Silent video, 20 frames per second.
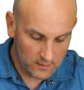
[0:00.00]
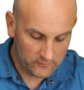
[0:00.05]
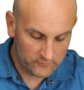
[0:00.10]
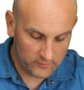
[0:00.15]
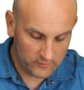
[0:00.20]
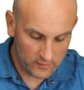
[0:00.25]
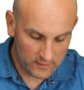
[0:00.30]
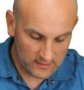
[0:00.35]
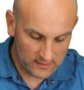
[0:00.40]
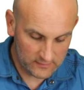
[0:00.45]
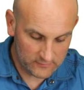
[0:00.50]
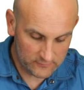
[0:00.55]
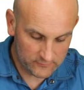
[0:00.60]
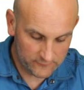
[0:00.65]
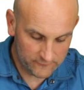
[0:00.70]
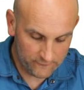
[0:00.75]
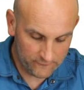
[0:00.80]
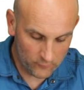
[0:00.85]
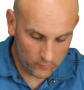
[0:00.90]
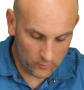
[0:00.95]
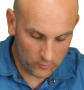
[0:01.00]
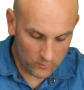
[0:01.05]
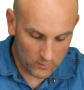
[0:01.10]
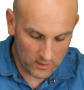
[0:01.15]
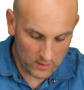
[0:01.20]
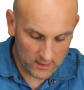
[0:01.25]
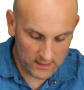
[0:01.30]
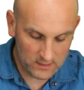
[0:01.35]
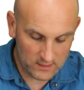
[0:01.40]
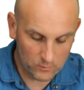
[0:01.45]
turn into
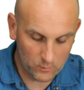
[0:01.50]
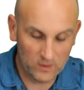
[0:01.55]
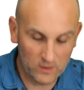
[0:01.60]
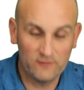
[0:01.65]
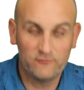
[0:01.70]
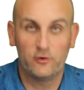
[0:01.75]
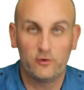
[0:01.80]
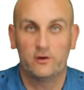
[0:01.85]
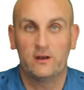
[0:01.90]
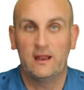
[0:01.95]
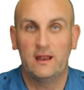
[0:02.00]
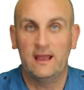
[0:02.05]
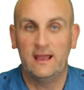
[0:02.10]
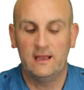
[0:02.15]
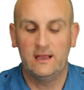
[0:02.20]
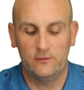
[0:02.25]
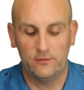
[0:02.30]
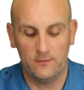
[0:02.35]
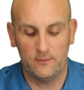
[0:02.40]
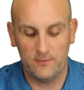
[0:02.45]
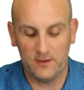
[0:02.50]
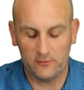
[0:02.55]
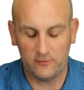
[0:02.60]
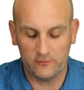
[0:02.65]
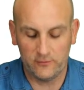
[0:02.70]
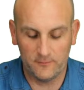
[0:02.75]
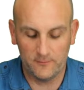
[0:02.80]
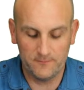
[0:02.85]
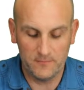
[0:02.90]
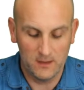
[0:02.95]
4y when I've got an a on the
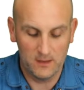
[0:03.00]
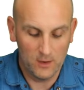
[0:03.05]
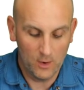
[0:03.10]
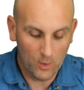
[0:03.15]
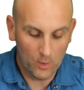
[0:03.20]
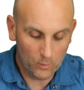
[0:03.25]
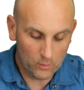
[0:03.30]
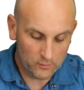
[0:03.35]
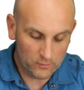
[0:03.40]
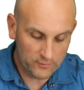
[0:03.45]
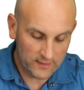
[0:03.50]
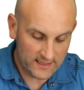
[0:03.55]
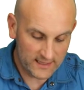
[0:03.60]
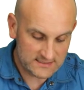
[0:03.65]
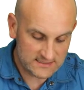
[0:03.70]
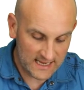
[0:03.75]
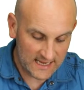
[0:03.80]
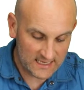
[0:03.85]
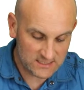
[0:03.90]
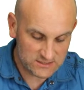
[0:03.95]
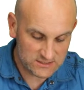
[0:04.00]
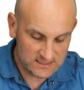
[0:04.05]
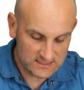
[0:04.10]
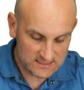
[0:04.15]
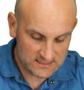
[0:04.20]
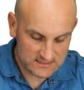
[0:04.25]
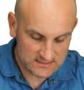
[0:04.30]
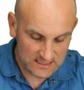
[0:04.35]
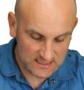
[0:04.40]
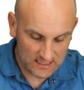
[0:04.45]
bottom? Well, that's actually
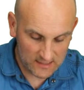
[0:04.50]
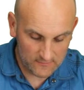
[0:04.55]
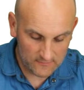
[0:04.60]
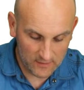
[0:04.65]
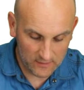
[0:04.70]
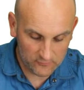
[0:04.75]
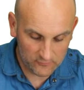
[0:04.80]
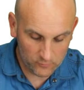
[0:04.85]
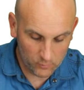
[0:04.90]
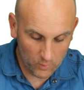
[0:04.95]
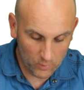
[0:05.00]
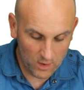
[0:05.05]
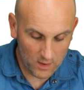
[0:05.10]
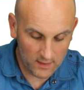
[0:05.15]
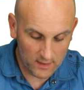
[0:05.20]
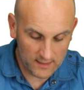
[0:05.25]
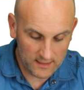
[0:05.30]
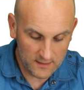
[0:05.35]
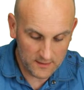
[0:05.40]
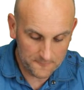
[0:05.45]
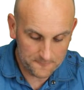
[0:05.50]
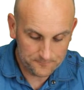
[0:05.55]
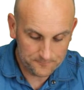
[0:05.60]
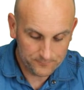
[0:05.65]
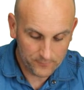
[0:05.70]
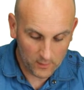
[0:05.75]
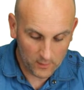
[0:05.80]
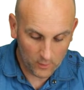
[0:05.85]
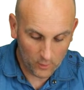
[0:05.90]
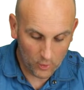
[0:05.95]
the same as y
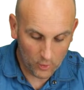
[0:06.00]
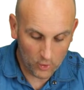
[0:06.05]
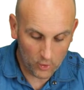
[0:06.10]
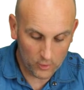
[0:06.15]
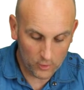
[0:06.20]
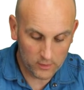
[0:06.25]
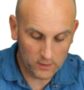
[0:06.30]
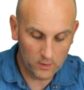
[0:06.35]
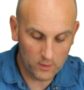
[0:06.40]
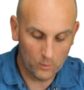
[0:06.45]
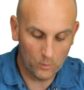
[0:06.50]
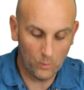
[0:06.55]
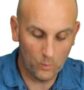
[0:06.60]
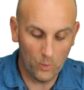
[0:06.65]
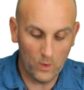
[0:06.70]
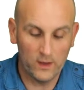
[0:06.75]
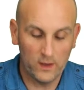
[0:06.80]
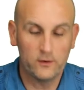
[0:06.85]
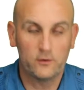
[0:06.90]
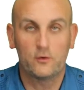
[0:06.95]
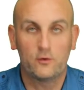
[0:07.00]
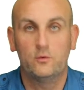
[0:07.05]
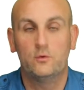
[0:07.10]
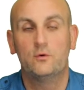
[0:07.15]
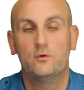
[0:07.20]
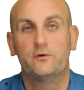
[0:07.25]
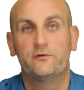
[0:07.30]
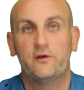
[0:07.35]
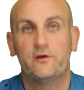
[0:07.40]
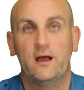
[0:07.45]
on
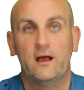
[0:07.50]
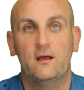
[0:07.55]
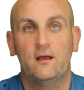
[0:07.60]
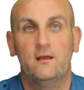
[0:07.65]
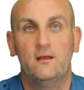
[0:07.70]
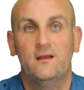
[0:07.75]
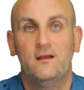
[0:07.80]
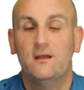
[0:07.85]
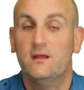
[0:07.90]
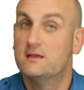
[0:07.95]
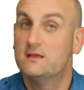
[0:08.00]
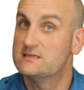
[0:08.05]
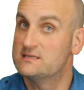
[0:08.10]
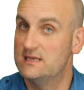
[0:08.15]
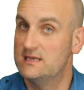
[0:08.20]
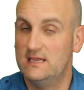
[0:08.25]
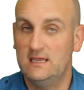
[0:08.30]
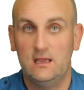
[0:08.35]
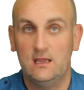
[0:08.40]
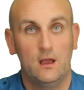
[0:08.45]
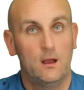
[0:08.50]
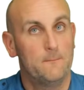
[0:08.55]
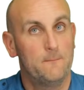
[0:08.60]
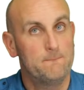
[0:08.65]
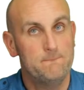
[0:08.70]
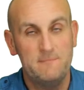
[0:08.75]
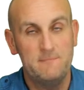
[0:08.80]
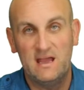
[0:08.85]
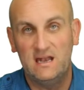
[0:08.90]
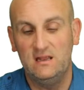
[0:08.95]
1/4. See,
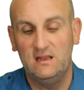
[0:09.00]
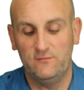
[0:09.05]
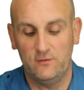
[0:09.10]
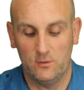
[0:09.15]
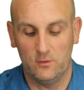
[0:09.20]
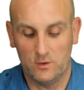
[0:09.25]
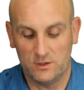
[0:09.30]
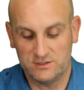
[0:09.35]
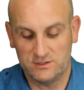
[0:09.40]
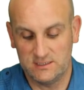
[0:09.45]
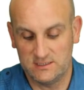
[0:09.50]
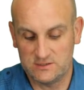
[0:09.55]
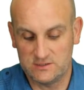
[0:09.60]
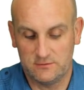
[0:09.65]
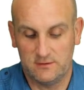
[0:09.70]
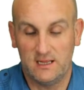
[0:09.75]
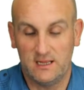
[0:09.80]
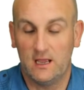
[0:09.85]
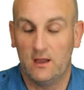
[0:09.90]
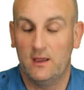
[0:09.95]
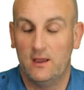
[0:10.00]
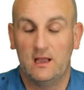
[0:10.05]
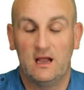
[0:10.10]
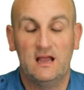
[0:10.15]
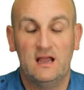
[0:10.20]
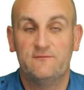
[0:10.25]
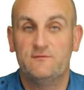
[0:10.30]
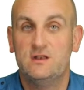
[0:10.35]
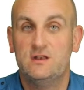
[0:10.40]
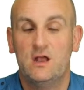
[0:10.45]
many of you are watching this and already going,
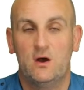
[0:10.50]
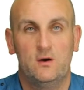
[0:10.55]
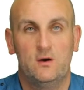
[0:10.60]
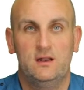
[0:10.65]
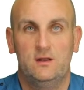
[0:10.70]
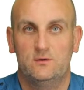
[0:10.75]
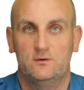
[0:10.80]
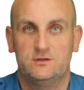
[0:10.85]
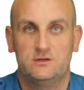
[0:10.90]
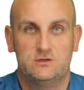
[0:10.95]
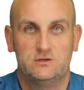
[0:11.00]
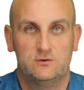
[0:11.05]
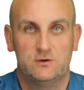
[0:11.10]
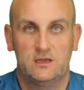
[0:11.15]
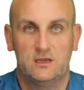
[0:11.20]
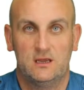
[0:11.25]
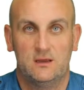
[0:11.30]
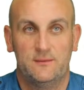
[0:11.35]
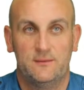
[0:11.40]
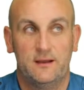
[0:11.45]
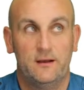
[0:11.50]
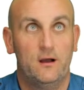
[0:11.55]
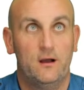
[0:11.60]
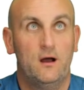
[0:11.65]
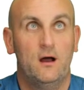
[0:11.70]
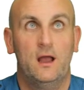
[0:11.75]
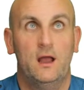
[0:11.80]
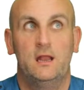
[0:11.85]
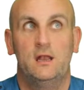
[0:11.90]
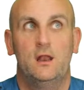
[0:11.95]
I have no idea what you're talking about.
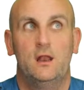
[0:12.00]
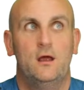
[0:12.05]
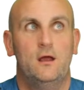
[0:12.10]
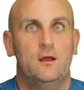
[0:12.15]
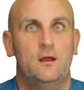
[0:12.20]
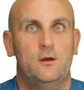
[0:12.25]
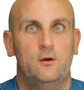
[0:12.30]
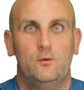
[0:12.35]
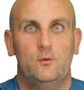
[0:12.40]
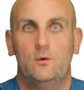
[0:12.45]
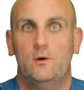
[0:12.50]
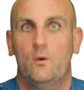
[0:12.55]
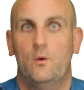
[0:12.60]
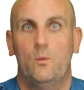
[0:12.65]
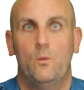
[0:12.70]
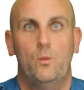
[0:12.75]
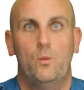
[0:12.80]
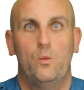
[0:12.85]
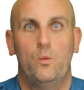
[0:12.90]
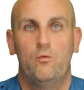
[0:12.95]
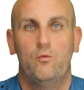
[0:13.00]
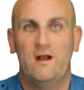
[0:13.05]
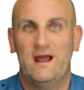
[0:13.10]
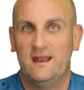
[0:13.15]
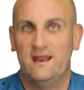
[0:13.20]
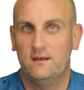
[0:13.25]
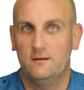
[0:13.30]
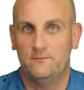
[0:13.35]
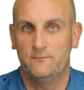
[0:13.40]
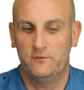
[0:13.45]
I know,
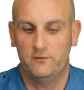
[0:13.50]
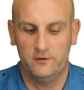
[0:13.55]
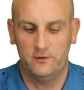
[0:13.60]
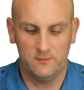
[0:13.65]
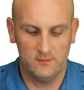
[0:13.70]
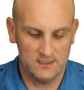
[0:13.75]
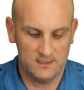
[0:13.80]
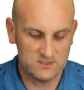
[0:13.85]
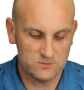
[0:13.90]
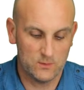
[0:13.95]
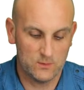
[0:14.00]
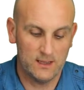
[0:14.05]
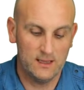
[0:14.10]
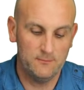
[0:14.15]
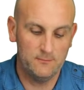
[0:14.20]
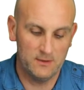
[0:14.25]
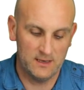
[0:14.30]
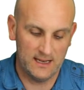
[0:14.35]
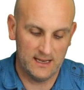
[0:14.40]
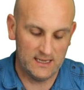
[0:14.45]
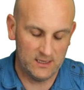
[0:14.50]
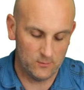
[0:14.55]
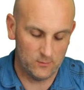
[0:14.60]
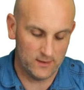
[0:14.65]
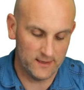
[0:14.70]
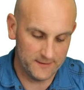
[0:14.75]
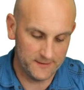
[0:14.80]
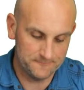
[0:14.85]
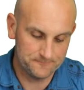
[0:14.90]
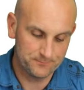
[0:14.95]
random to do it this way. But
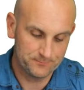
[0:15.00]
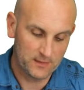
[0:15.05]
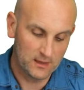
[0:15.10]
anyway,